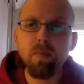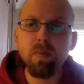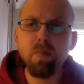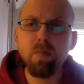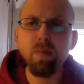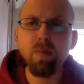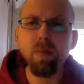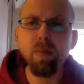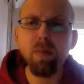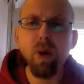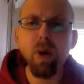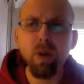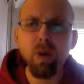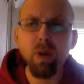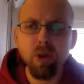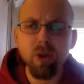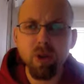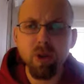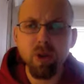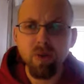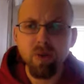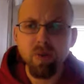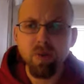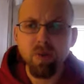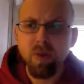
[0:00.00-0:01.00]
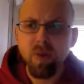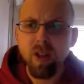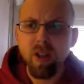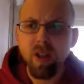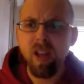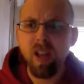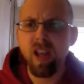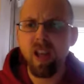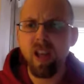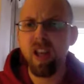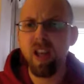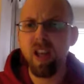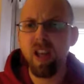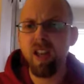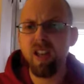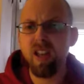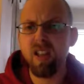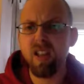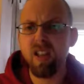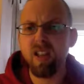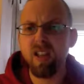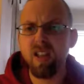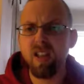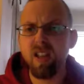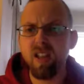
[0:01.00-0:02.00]
brooch
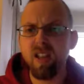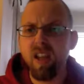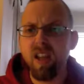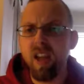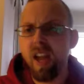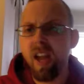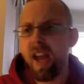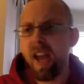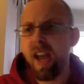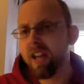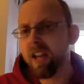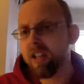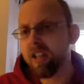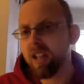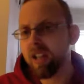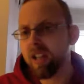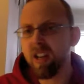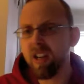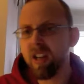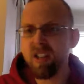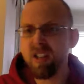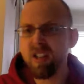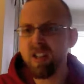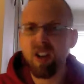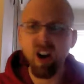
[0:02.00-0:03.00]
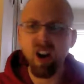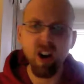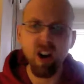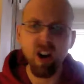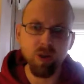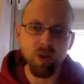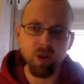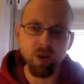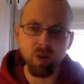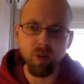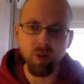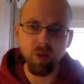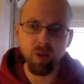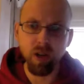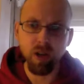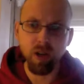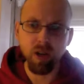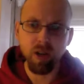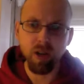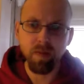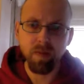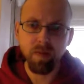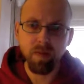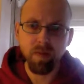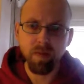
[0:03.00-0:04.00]
in Angela Carter's
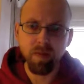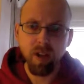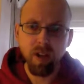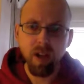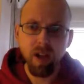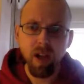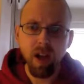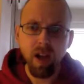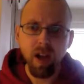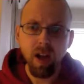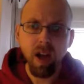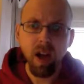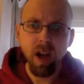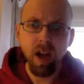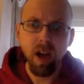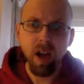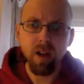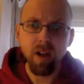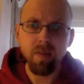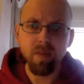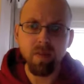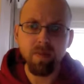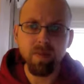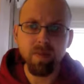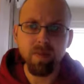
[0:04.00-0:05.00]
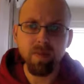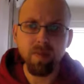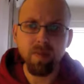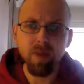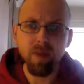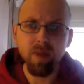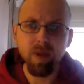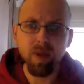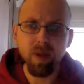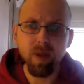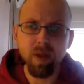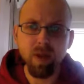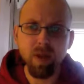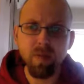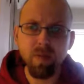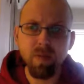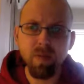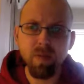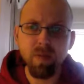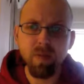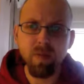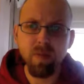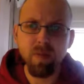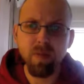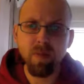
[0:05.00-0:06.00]
work. The
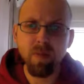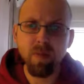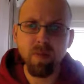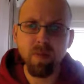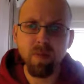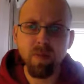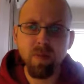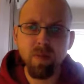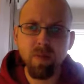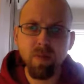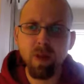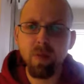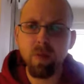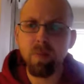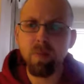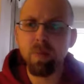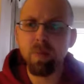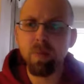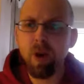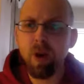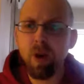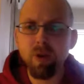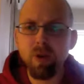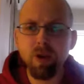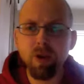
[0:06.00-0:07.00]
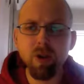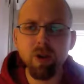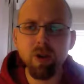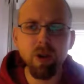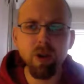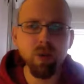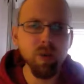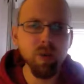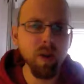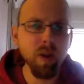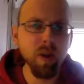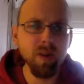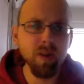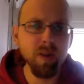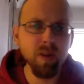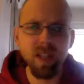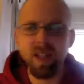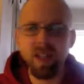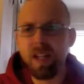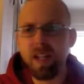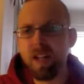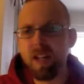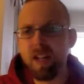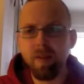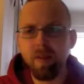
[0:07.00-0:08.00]
brooch just
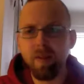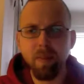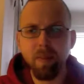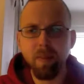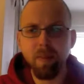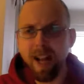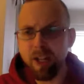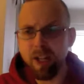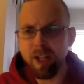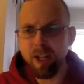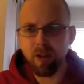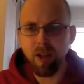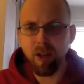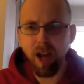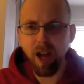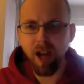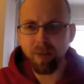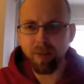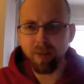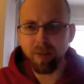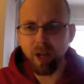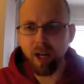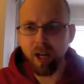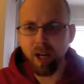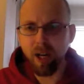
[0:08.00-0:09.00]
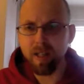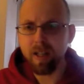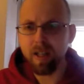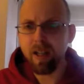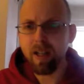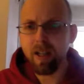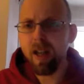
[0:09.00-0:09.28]
represents kind of a magical object.